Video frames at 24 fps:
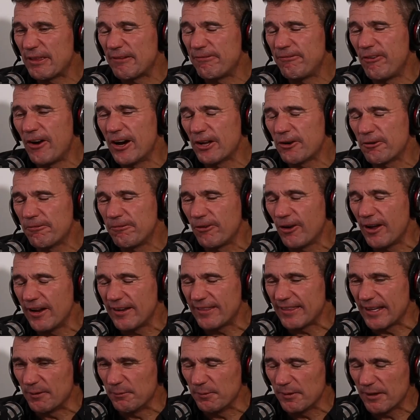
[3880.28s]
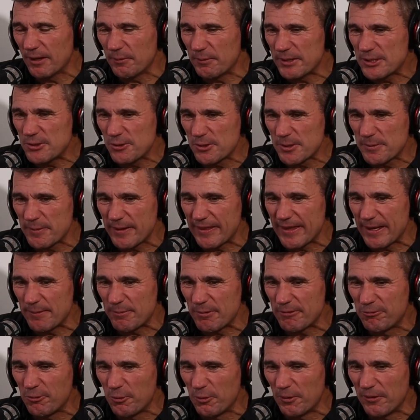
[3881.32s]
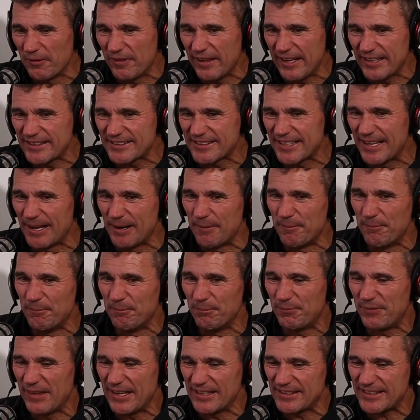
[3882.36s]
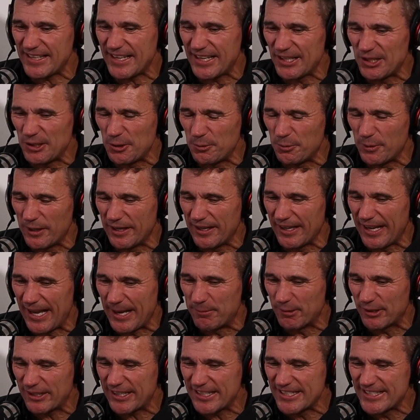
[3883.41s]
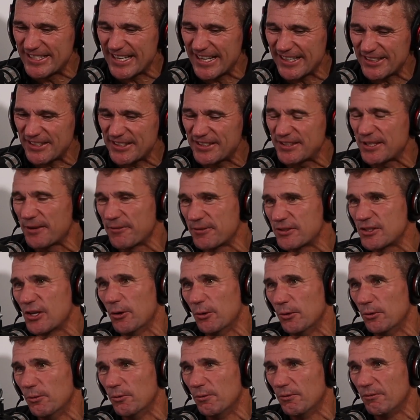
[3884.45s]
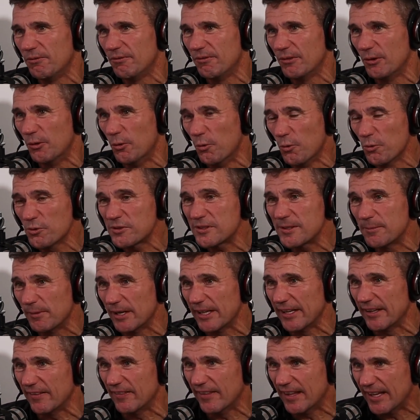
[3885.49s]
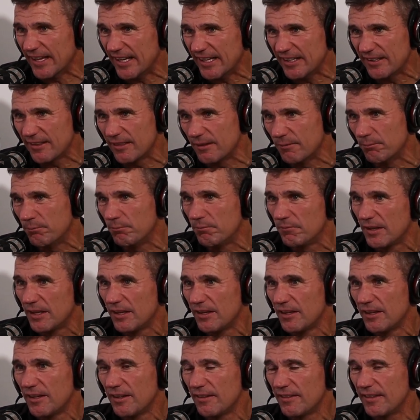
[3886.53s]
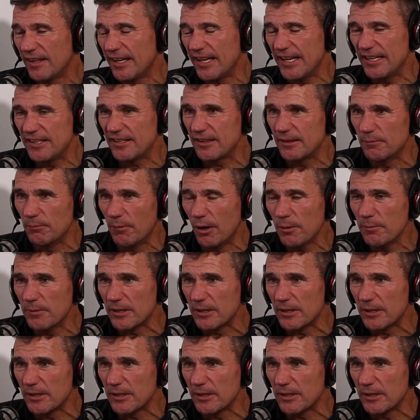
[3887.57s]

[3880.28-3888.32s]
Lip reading: fight or flight thing, like we talked about that before, that's how you were able to conduct yourself so awesomely in the heat of the moment.